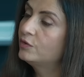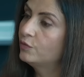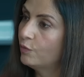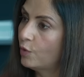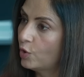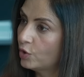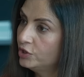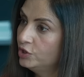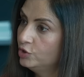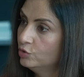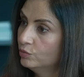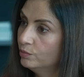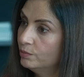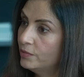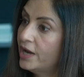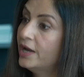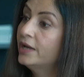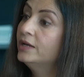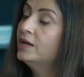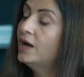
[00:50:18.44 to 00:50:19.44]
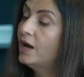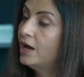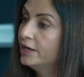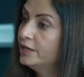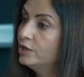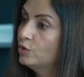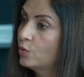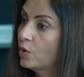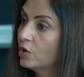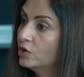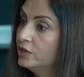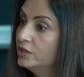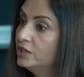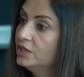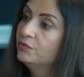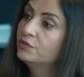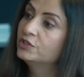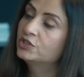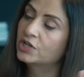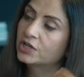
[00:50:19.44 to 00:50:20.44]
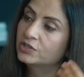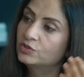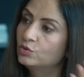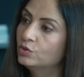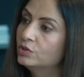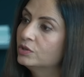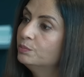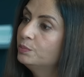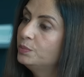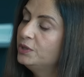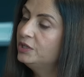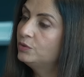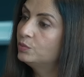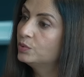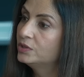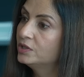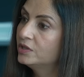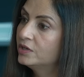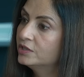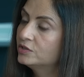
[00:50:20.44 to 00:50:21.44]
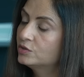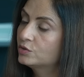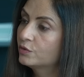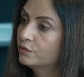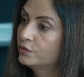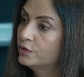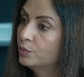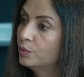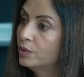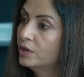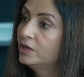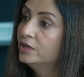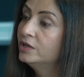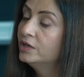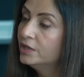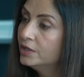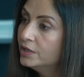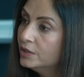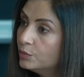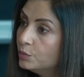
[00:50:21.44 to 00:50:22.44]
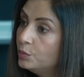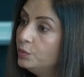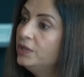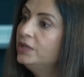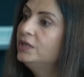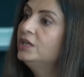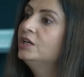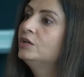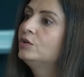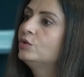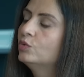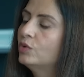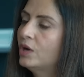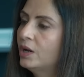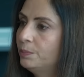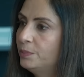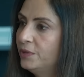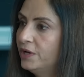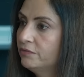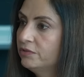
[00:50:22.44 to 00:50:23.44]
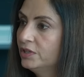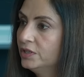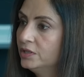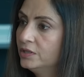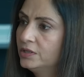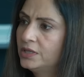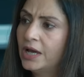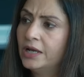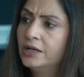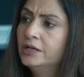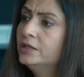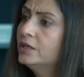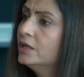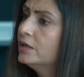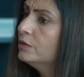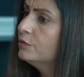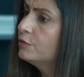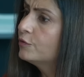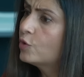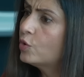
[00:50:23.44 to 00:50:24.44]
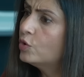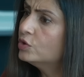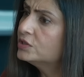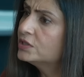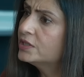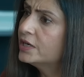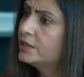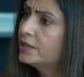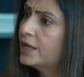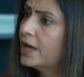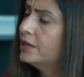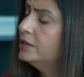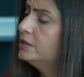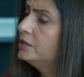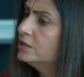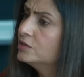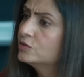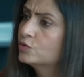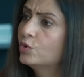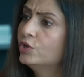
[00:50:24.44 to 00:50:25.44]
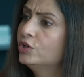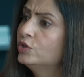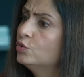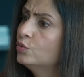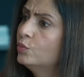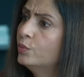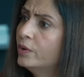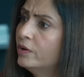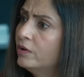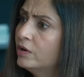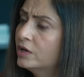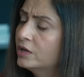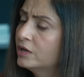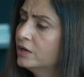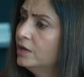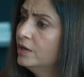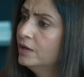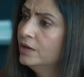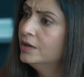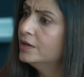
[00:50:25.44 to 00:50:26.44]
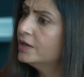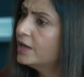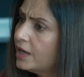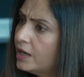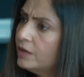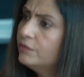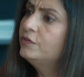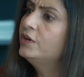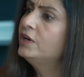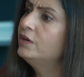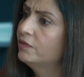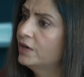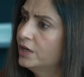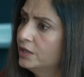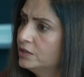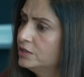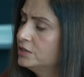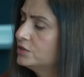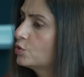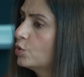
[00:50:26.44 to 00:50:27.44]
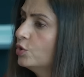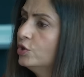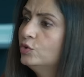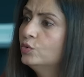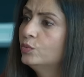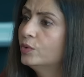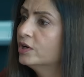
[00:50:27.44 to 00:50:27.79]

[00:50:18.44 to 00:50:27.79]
at volume and high quality, which has to compete with the rest of the world, we need to uplevel the talent. And of course, that talent is going to work everywhere. It's mm. going to